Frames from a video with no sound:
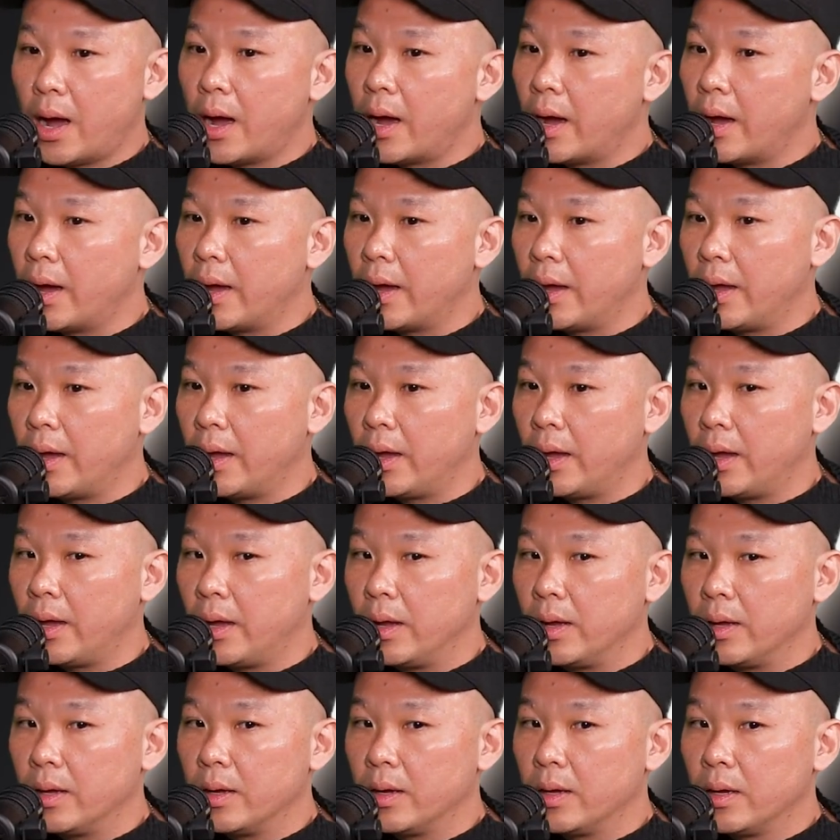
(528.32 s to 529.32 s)

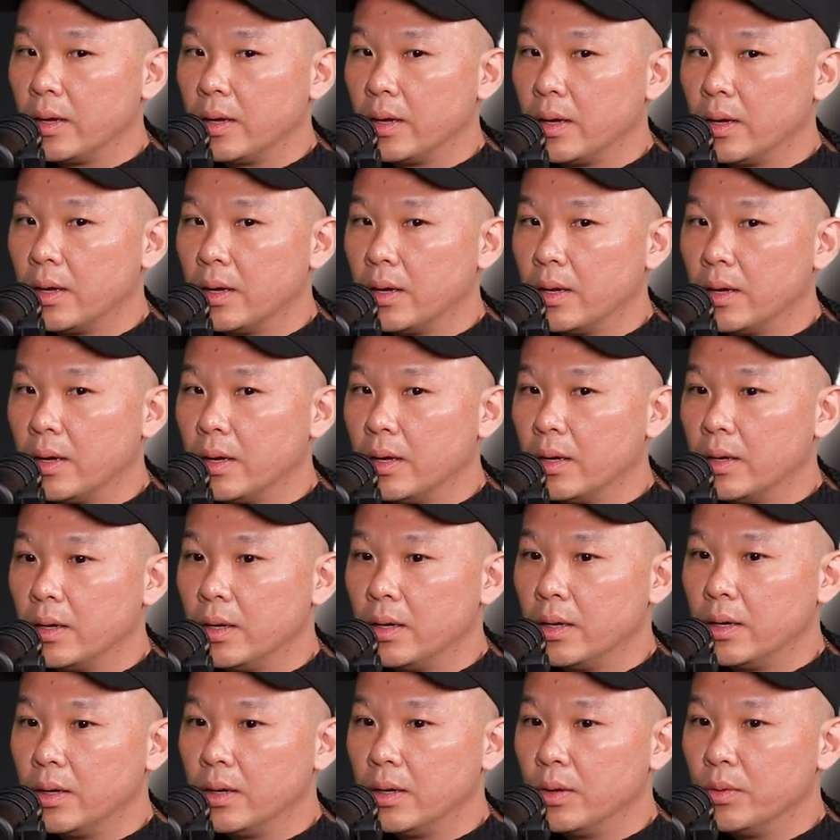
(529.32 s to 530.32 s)
I
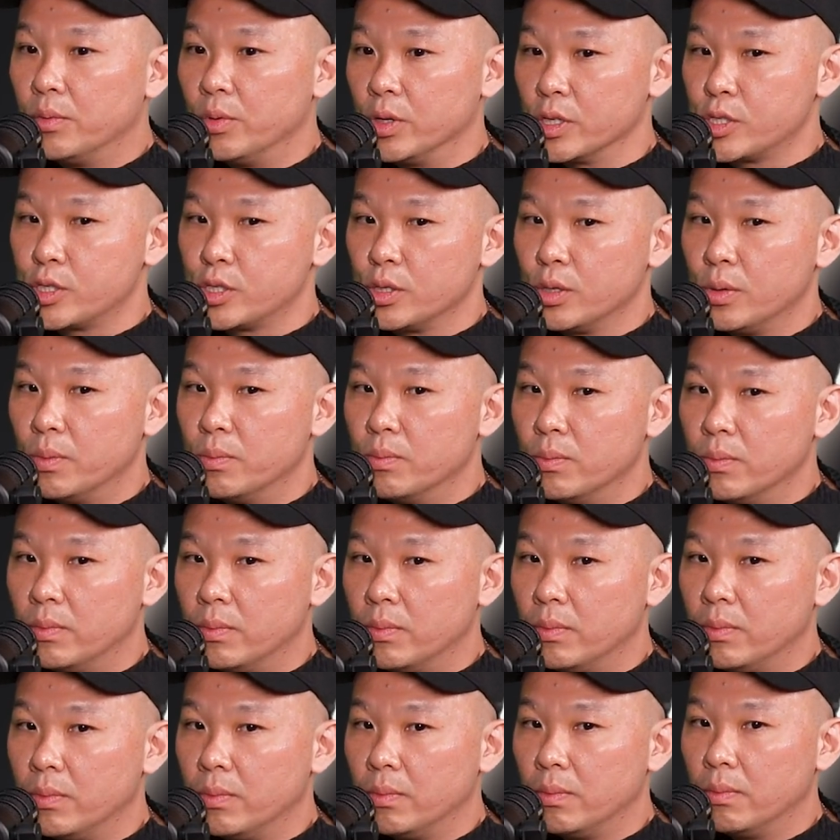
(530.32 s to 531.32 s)
was
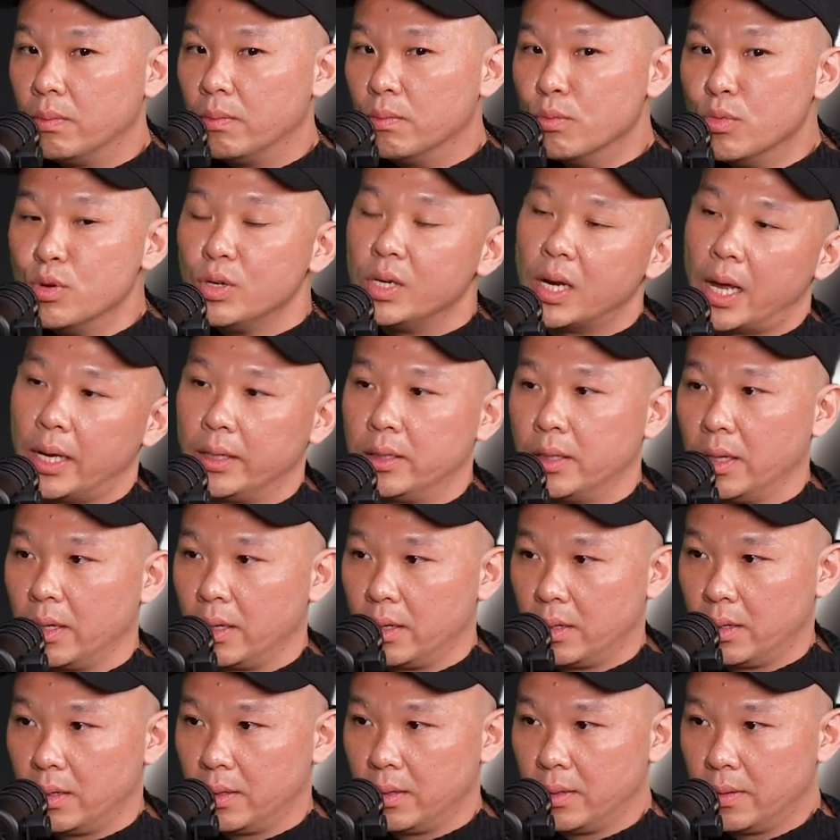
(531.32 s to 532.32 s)
moonlighting,